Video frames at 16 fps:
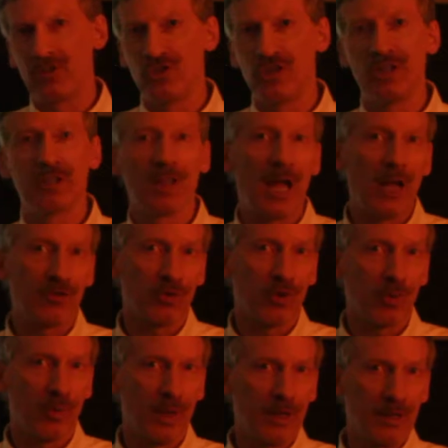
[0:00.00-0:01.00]

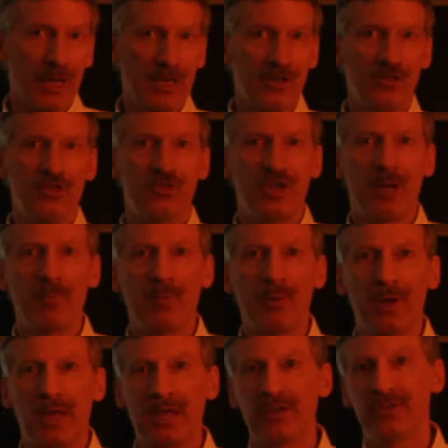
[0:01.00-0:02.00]
genealogical relationship
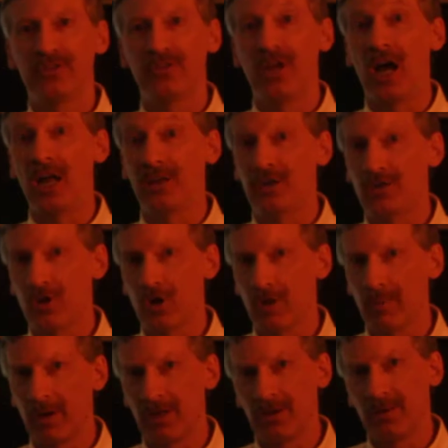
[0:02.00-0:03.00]
is not
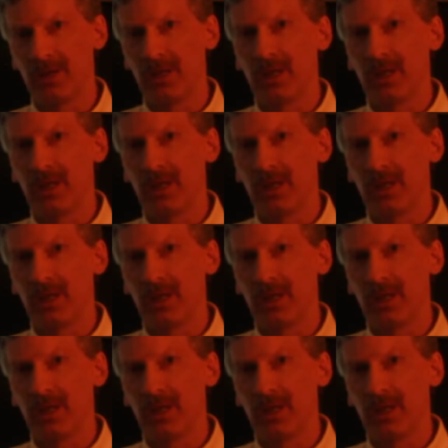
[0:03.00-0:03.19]
determined.